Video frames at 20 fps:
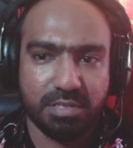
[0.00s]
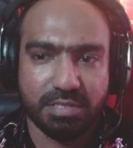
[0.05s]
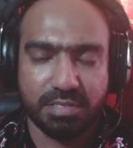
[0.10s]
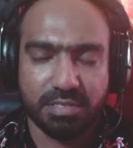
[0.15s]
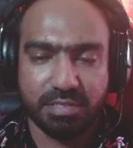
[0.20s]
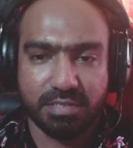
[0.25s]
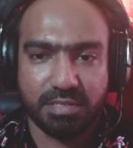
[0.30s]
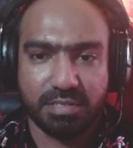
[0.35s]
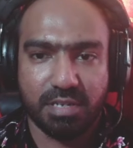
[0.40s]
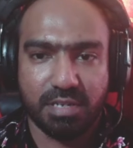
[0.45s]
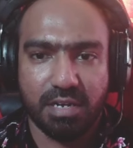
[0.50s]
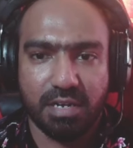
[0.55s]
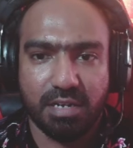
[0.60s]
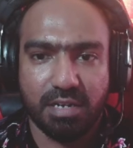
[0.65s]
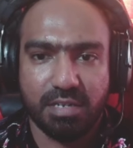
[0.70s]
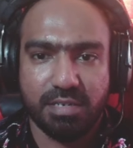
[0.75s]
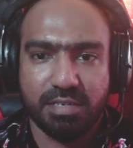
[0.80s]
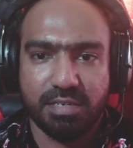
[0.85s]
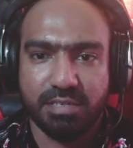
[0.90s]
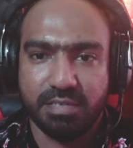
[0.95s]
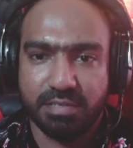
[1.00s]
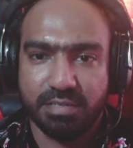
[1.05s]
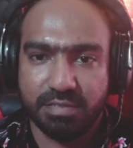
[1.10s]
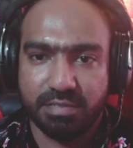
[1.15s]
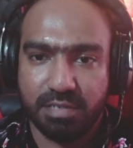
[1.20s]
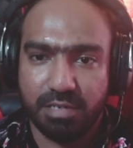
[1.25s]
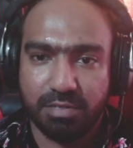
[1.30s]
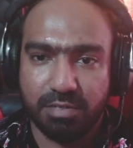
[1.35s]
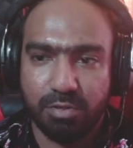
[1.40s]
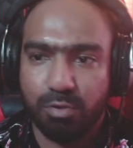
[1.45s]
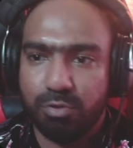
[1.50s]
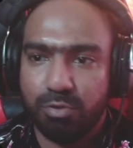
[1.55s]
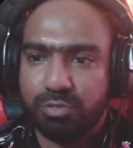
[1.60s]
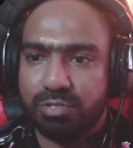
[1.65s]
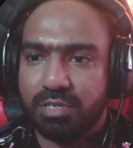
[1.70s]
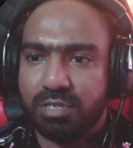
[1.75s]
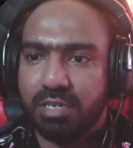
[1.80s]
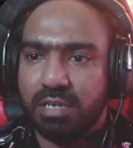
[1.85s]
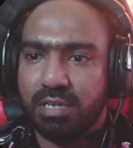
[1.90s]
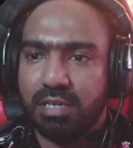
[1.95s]
is the integer nodes,
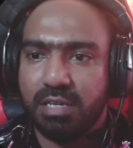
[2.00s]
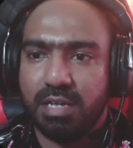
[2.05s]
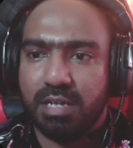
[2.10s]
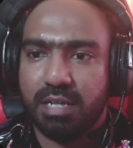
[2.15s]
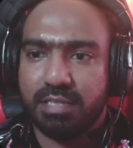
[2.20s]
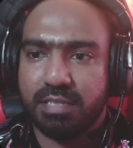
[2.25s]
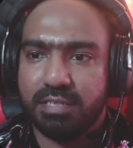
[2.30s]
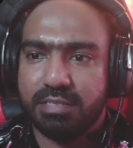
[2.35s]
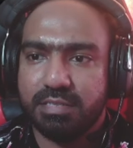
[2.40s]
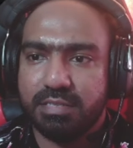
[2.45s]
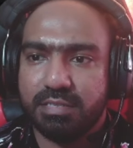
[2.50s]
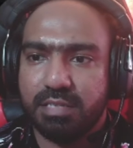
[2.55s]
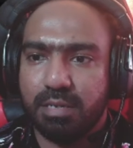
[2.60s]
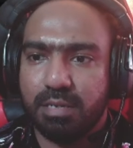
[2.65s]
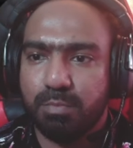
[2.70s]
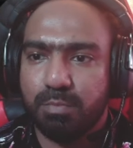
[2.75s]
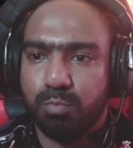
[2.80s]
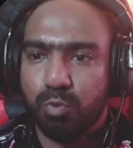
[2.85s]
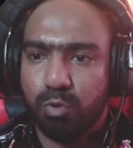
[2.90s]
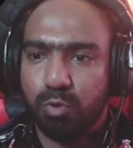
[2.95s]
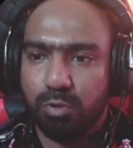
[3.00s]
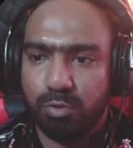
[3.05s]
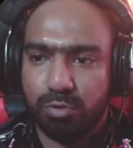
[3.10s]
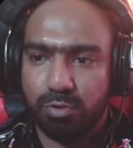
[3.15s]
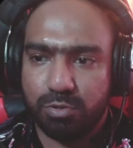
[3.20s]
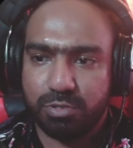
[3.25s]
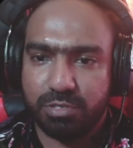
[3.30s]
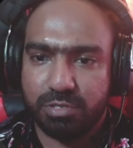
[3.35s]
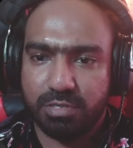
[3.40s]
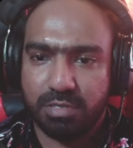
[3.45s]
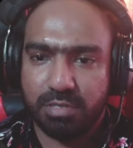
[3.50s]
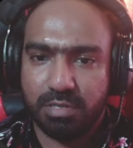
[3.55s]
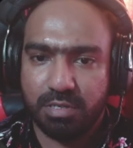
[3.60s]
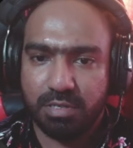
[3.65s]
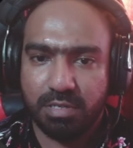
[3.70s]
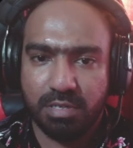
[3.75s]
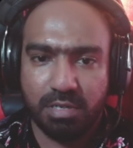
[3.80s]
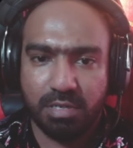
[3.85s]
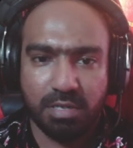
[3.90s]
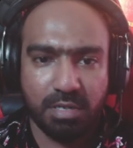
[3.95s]
and this is the bool nodes.
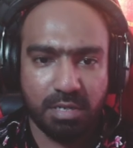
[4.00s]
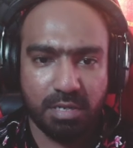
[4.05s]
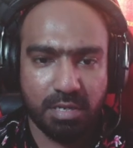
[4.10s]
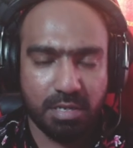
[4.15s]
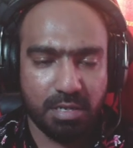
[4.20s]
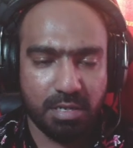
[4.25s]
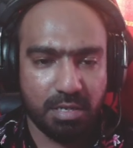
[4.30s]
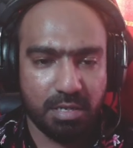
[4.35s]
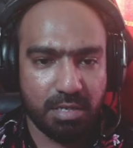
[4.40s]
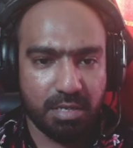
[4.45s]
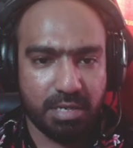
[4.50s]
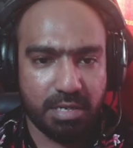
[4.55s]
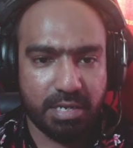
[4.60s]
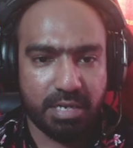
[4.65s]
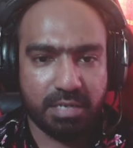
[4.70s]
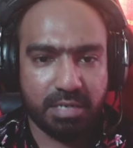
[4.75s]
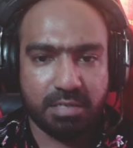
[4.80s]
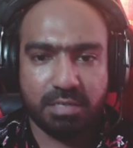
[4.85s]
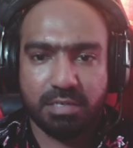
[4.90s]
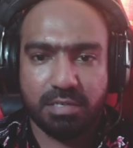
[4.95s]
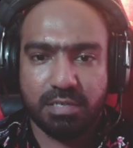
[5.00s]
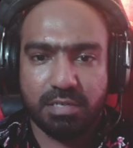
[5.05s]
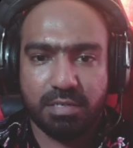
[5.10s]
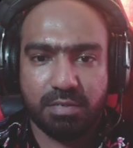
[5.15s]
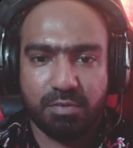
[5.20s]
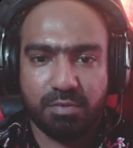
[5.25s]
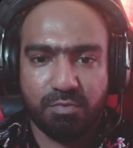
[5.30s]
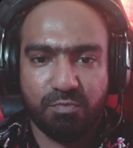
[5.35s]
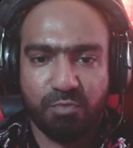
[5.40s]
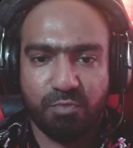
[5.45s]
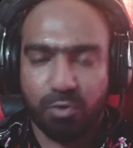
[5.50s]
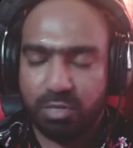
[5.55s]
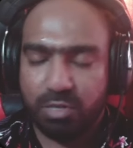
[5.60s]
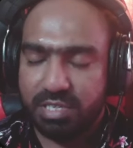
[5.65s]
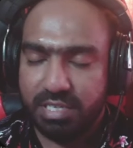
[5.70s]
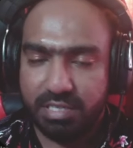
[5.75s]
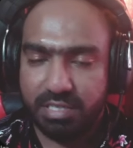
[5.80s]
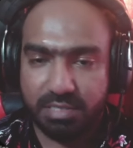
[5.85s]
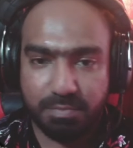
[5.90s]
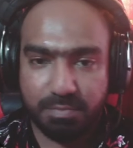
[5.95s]
And for
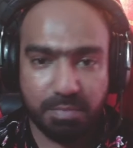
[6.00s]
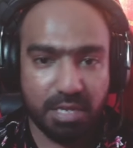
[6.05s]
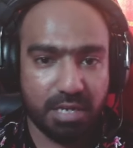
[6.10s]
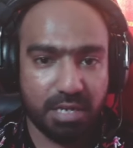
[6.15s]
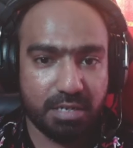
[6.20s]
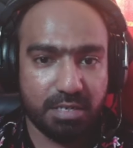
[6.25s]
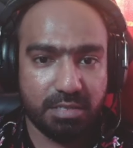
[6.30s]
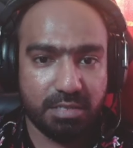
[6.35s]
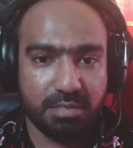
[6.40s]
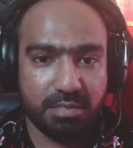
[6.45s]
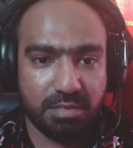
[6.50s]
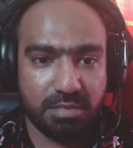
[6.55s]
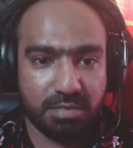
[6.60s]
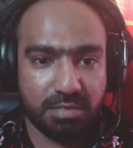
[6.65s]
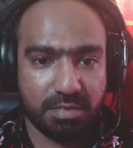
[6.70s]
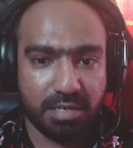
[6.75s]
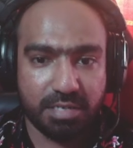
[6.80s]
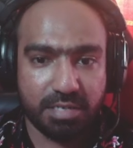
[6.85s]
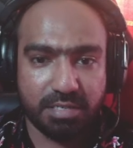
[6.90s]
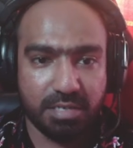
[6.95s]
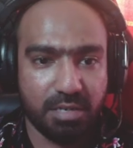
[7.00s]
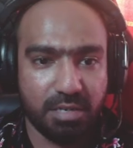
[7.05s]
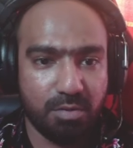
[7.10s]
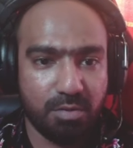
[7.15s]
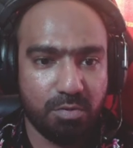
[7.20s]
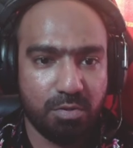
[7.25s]
this plugin right now,